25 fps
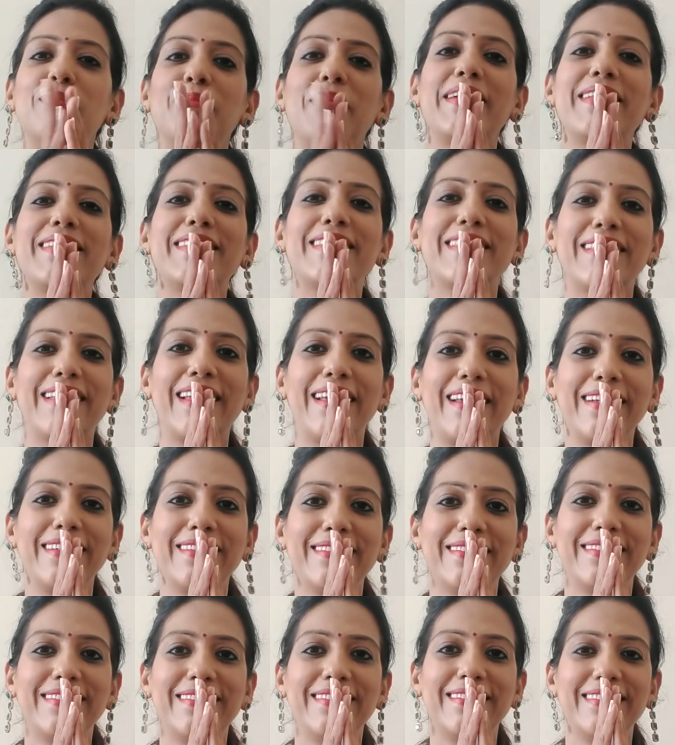Namaste.
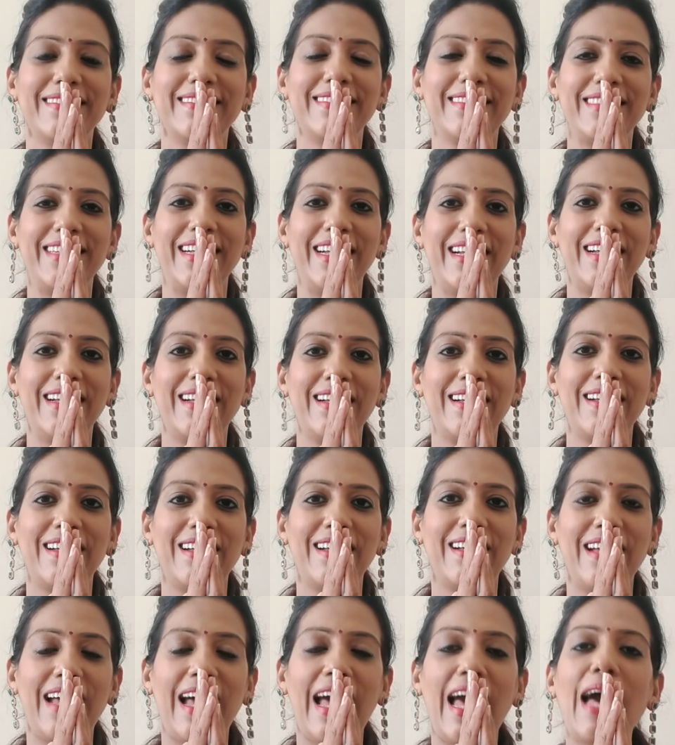
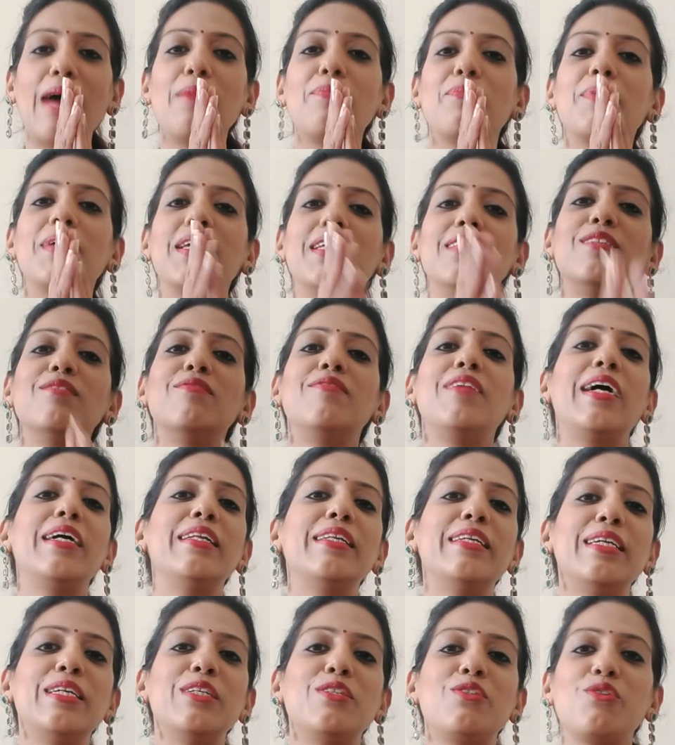Happy
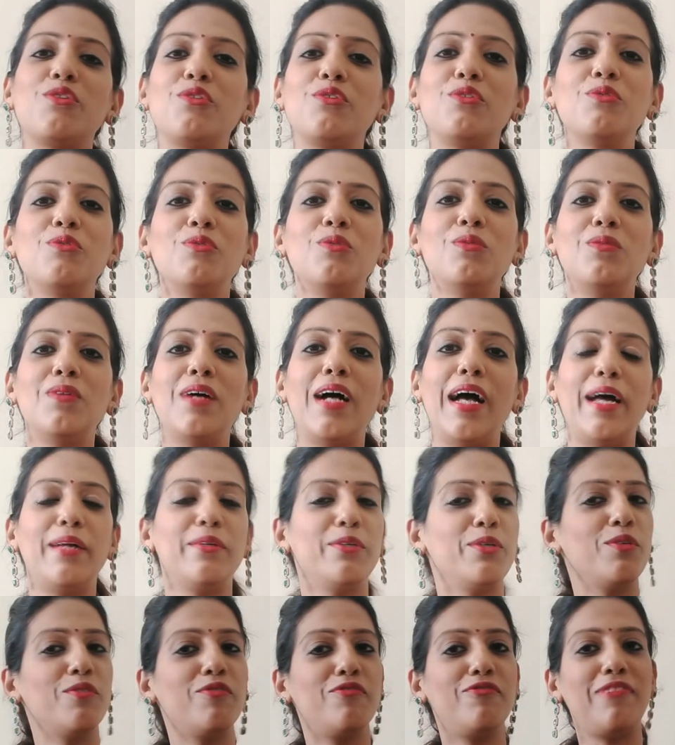Diwali to you
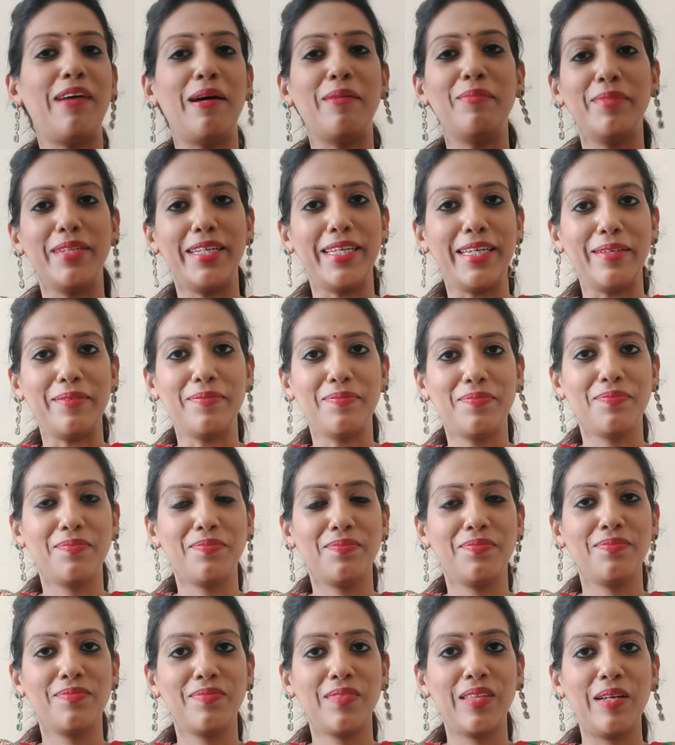and your family.
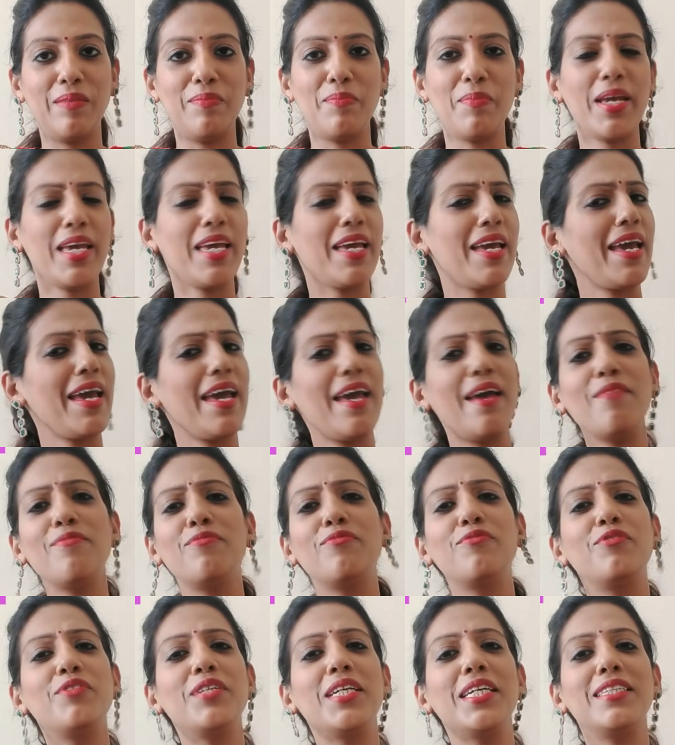May
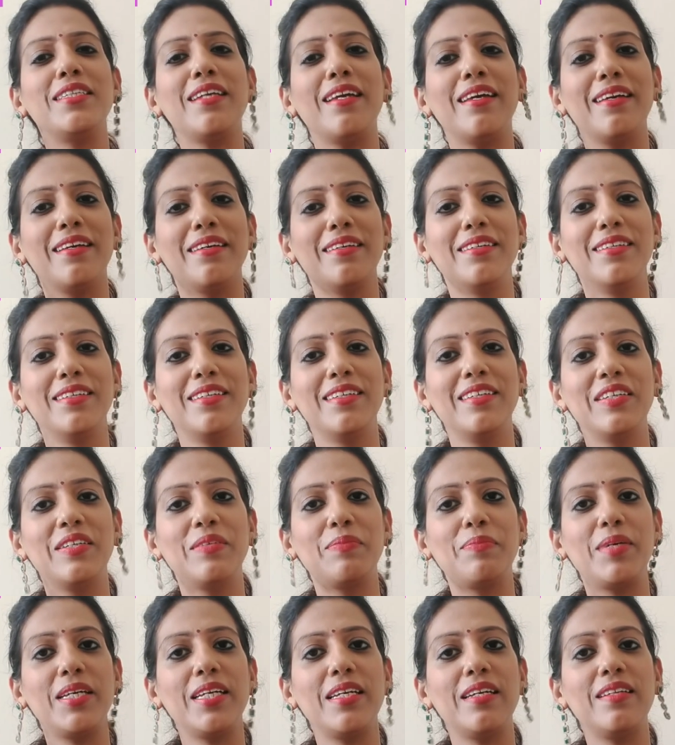every day
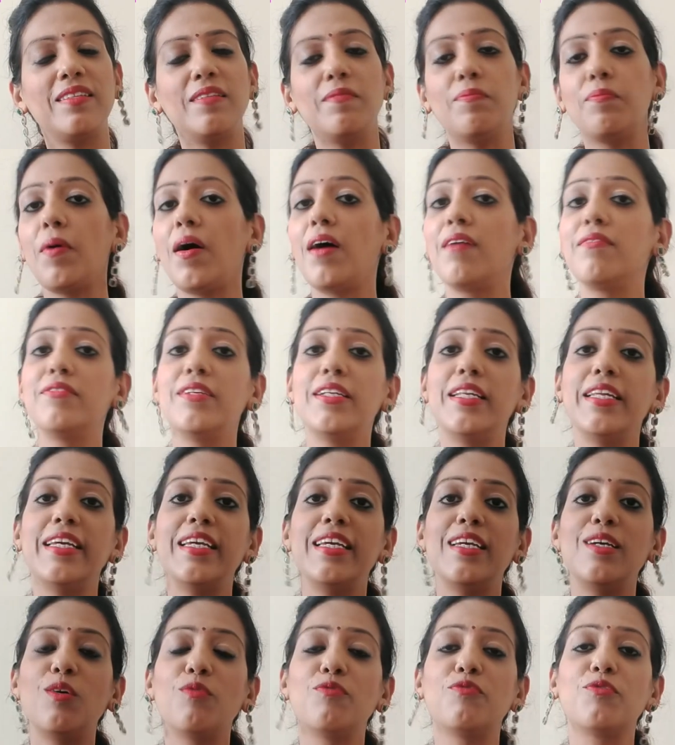be a
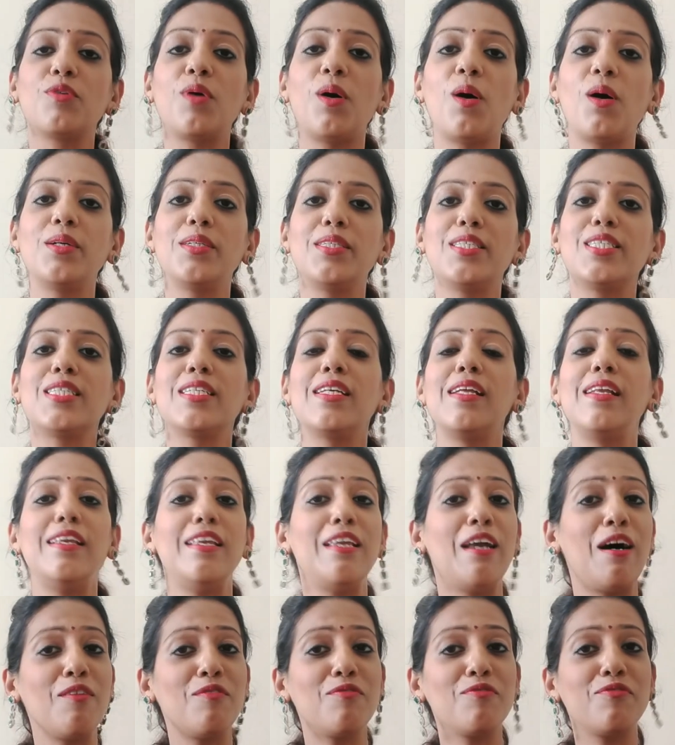Diwali of God's
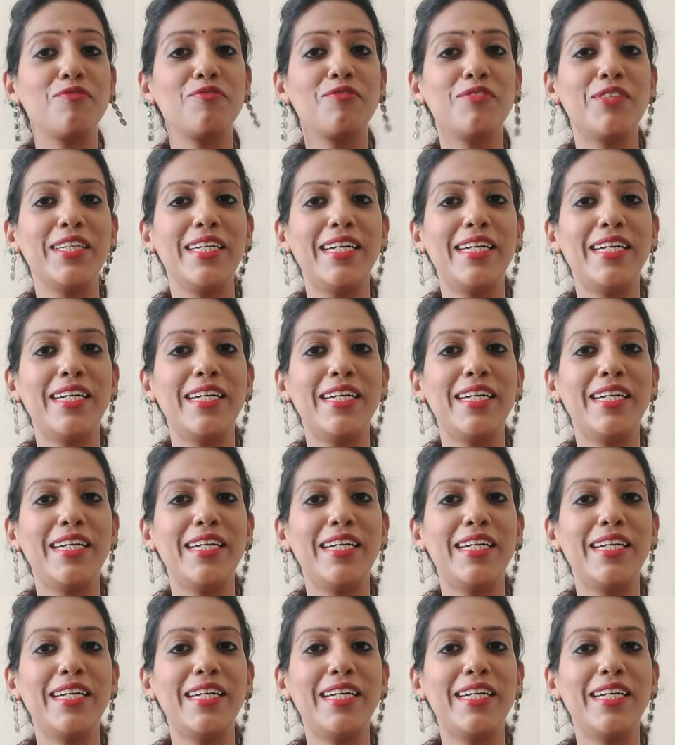love